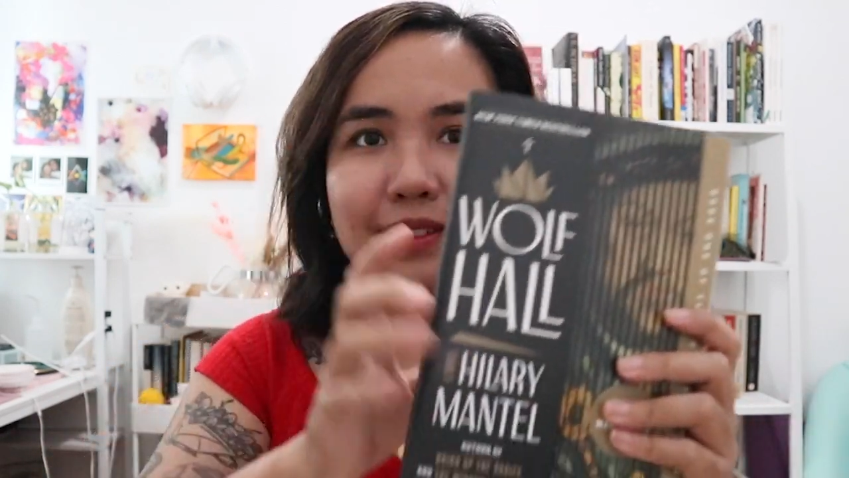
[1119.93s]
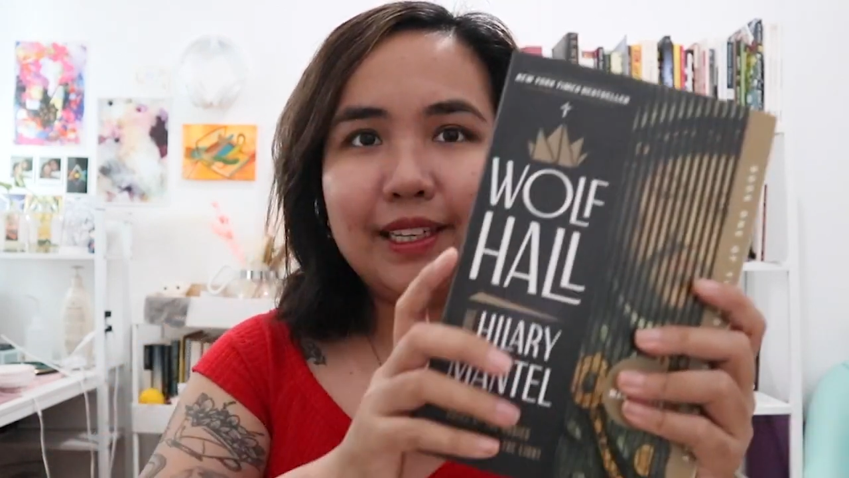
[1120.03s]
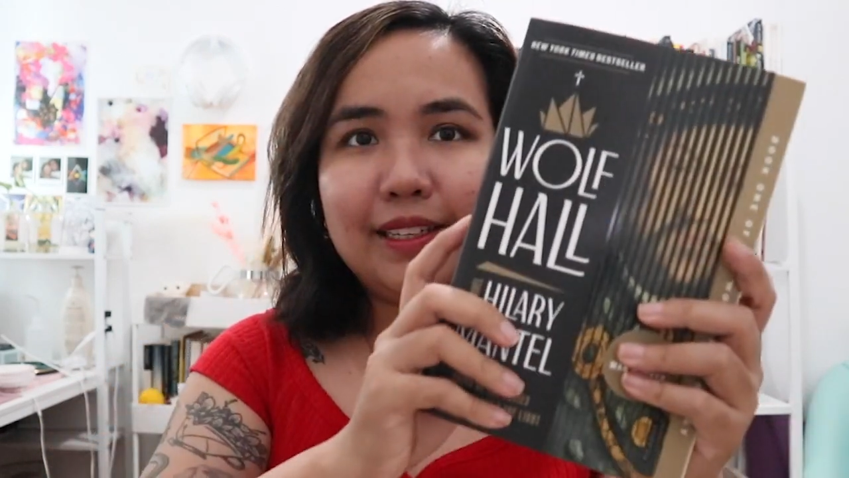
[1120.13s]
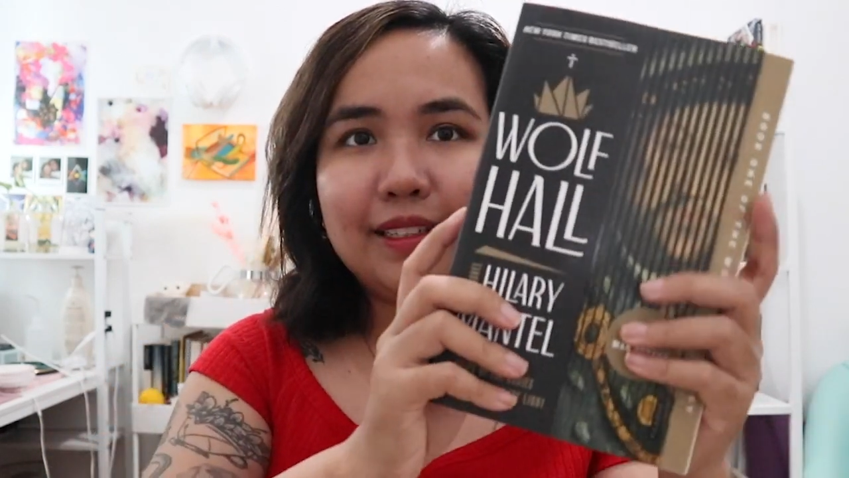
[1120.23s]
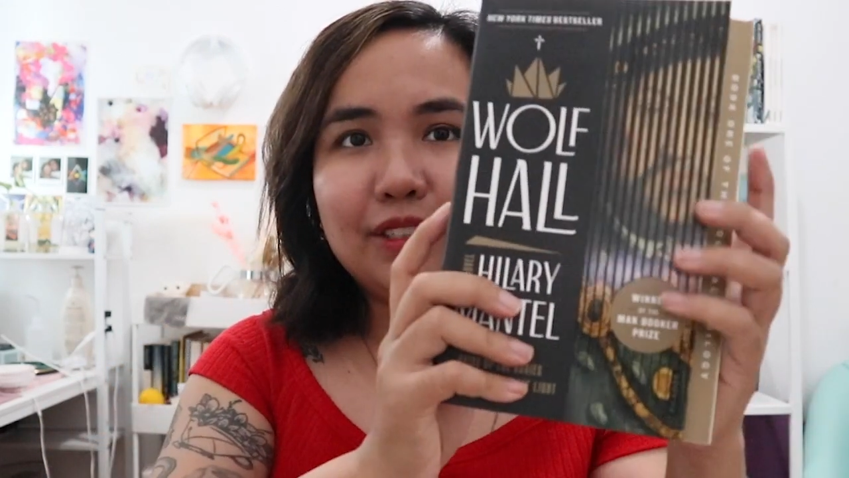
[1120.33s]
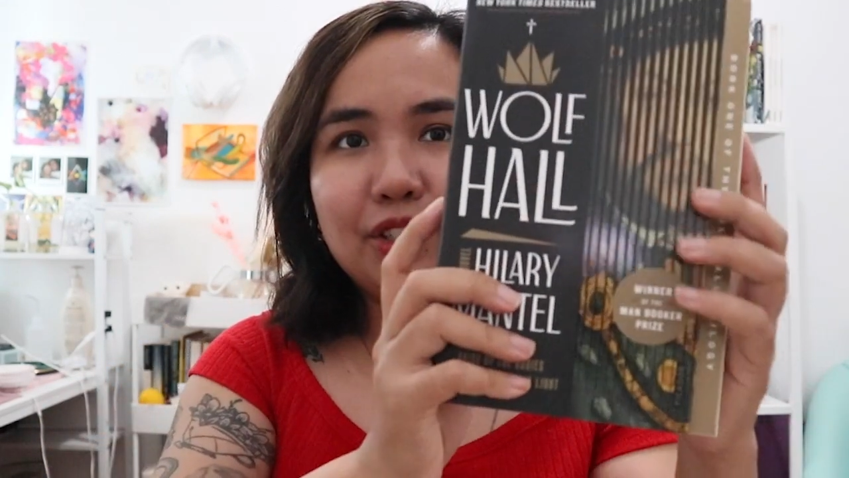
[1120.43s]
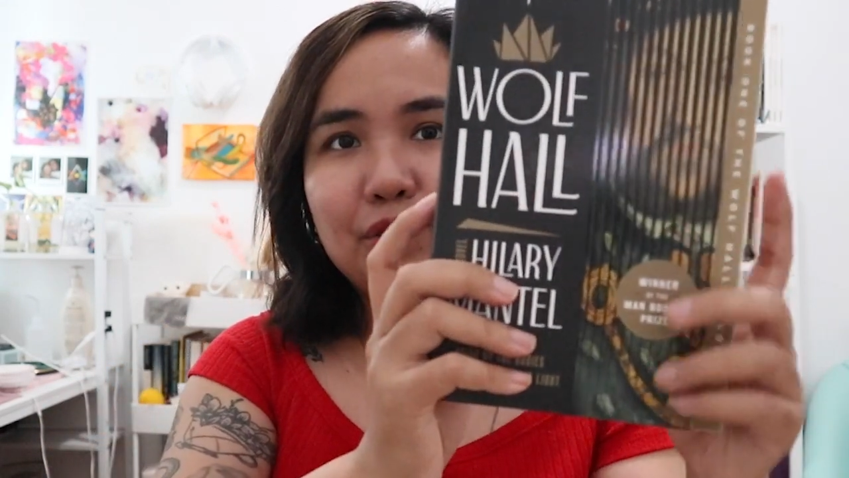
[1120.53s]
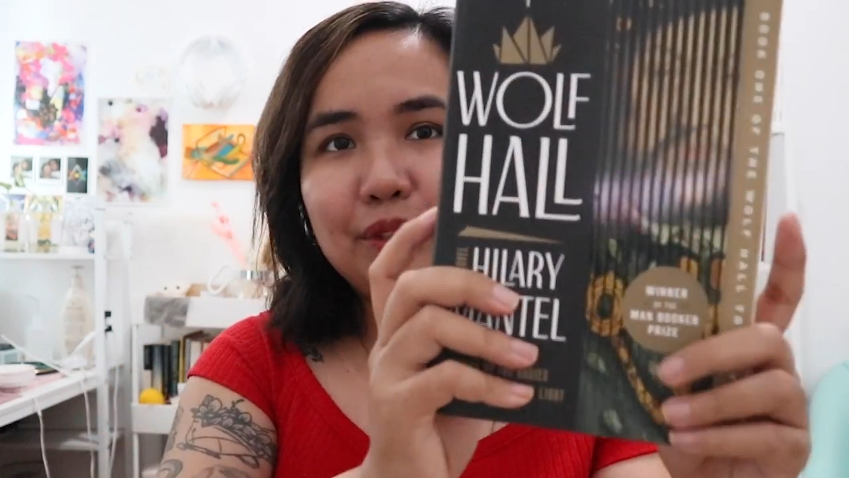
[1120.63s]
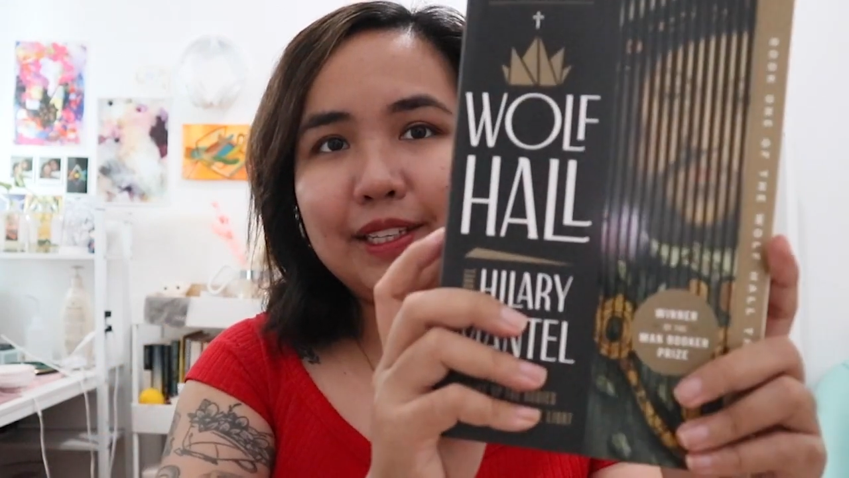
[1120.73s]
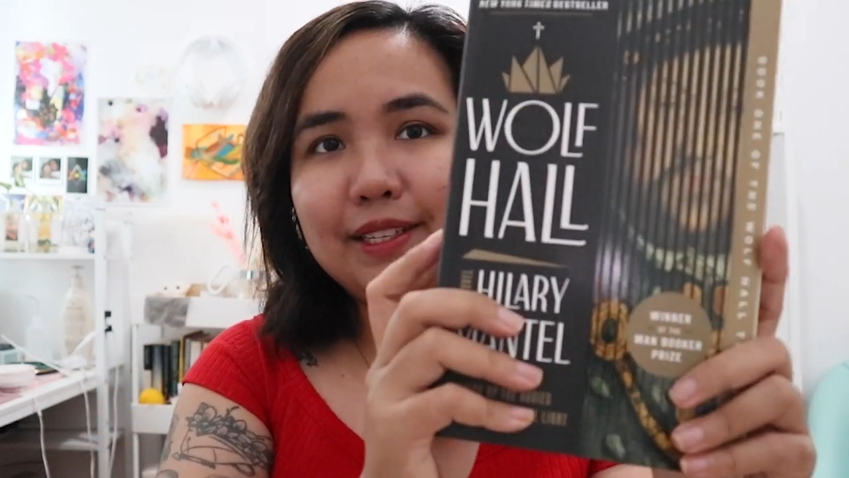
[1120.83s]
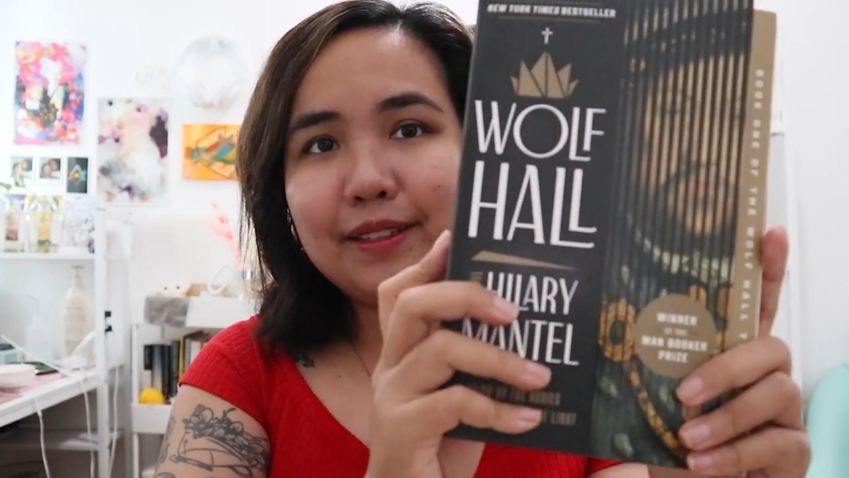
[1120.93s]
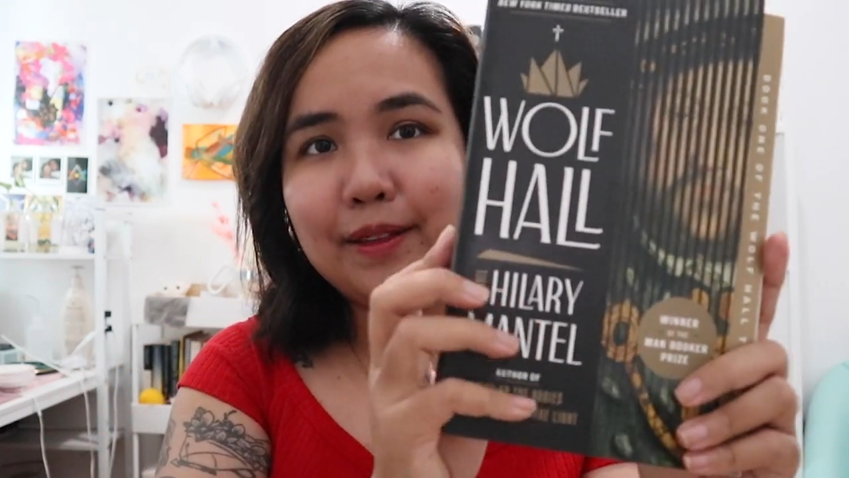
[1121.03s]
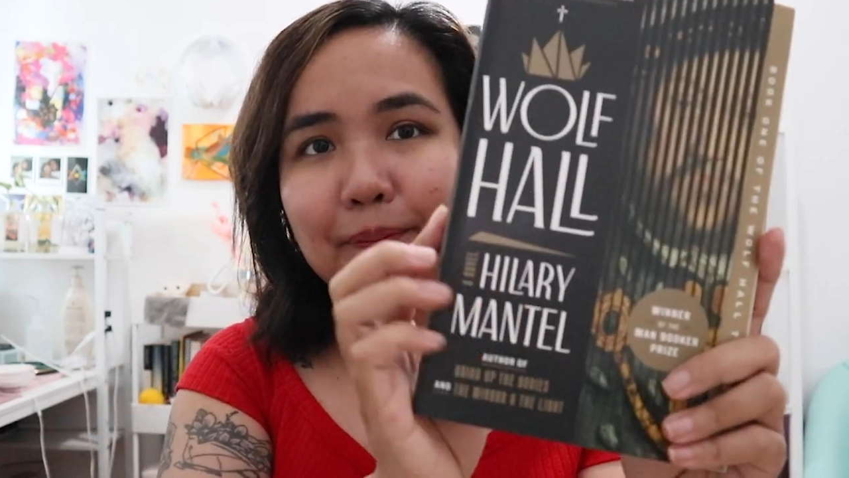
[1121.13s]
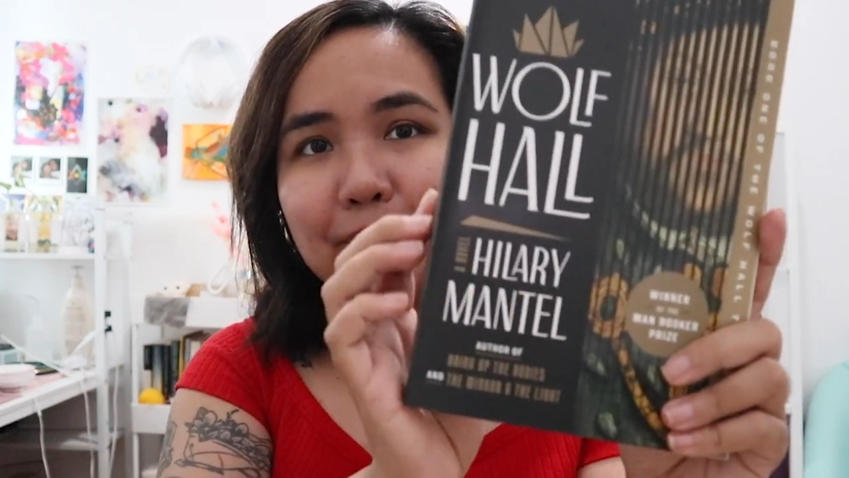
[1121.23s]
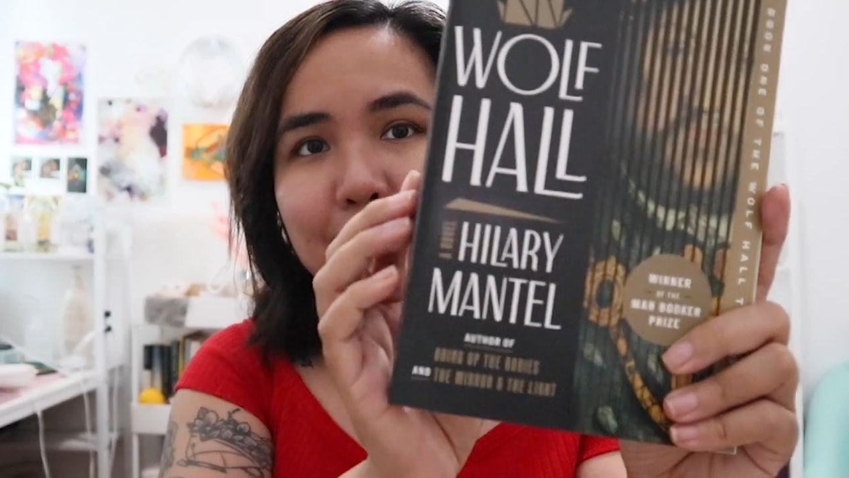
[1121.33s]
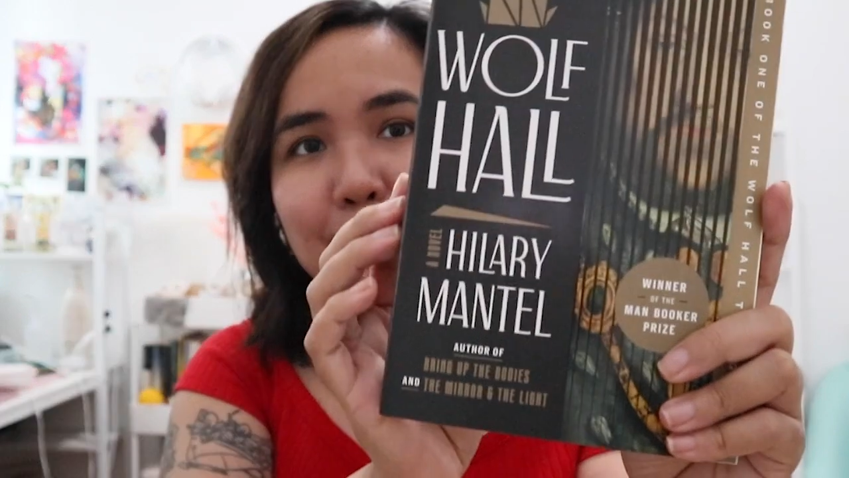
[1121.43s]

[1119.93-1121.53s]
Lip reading: like, just release them.